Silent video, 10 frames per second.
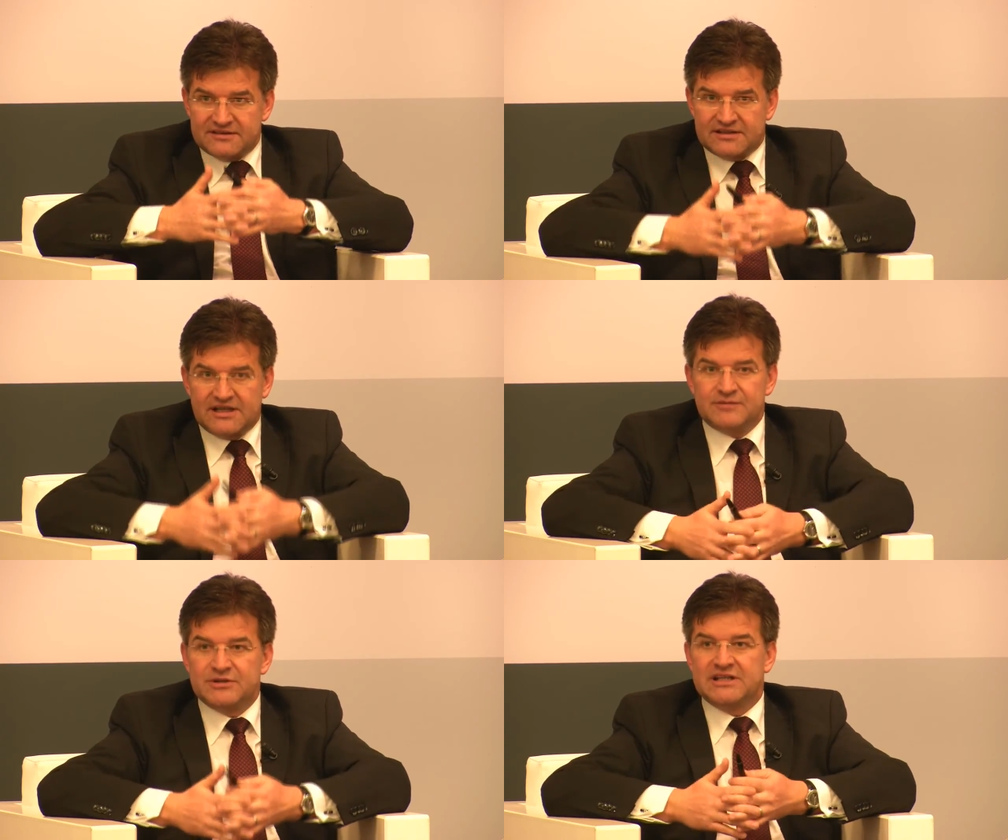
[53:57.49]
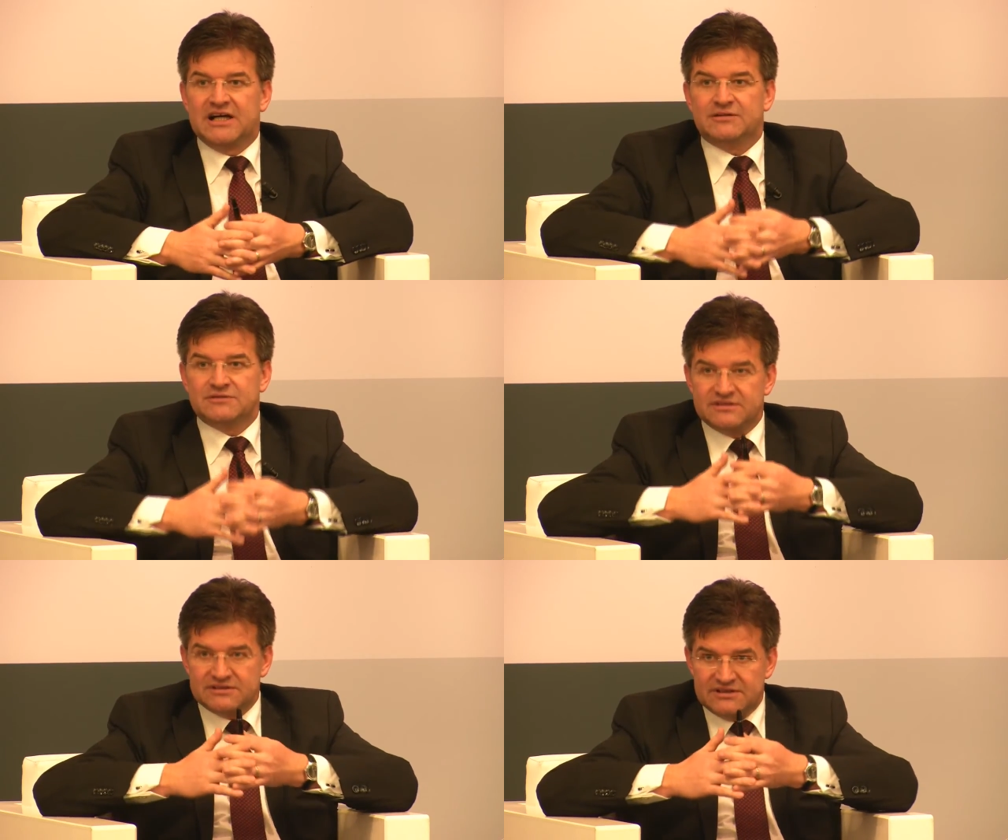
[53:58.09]
calming
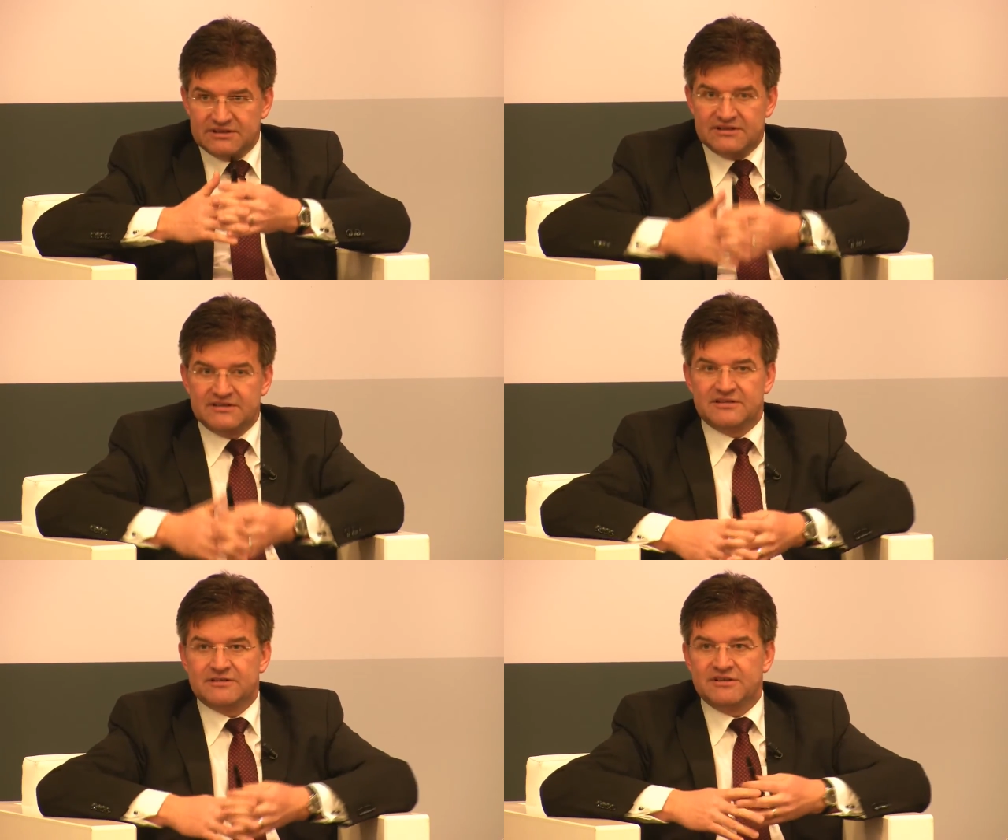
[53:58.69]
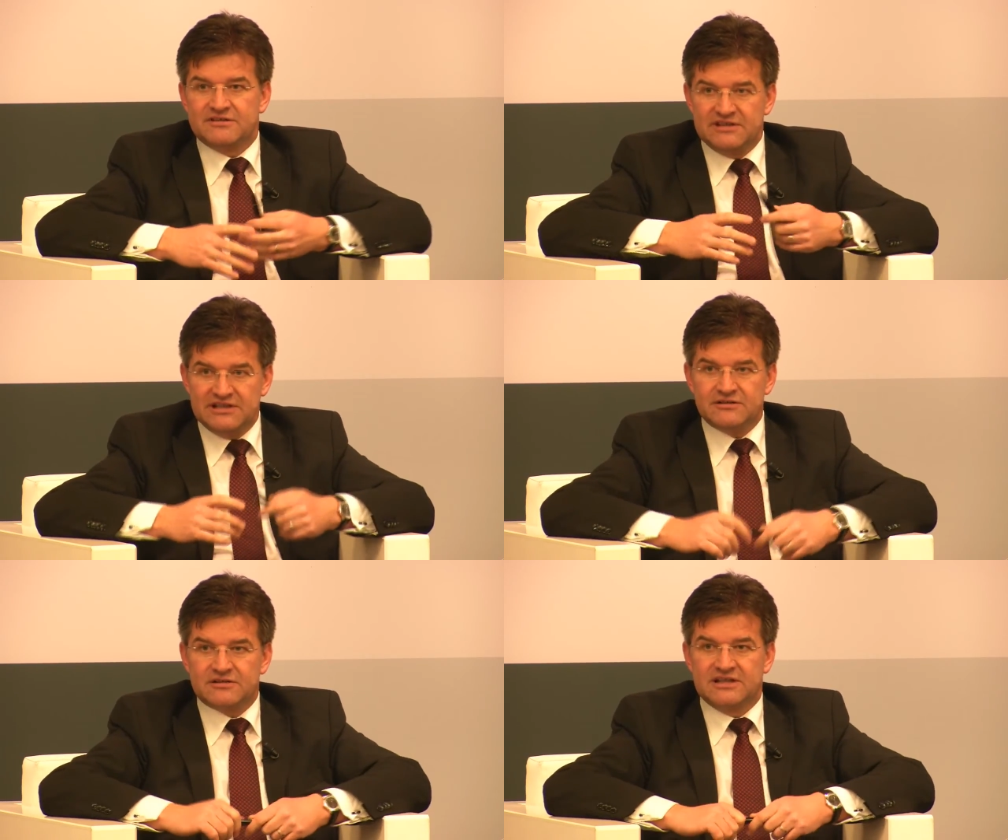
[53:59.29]
down the situation in
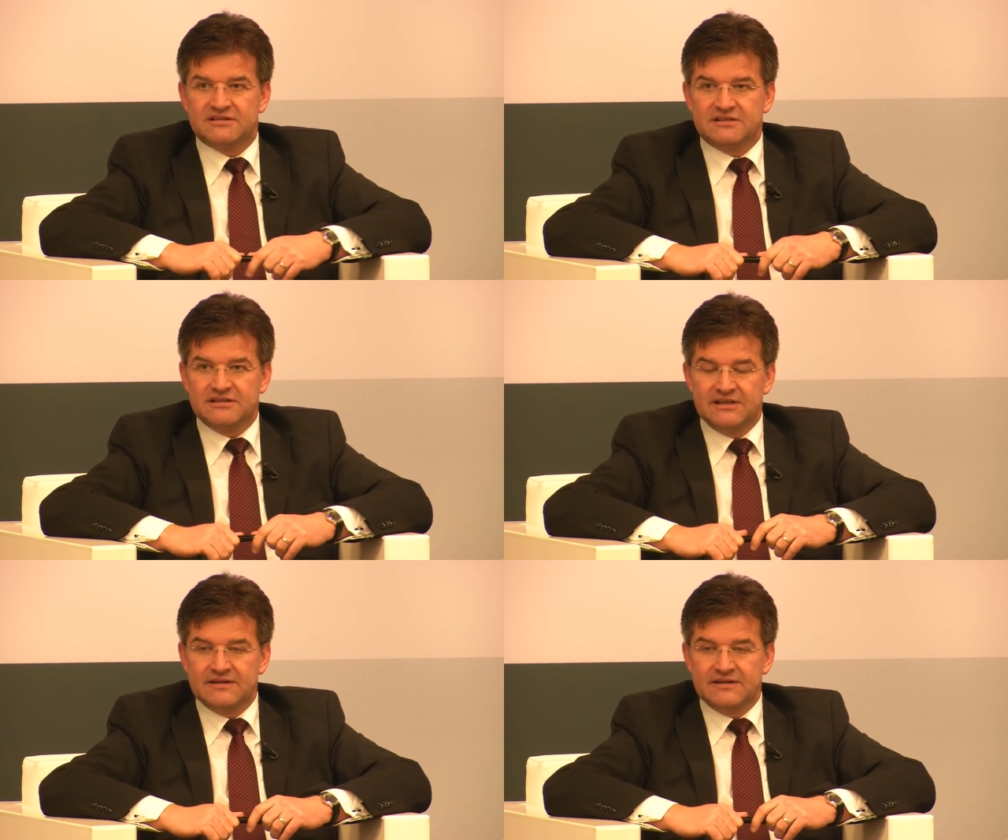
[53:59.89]
your country,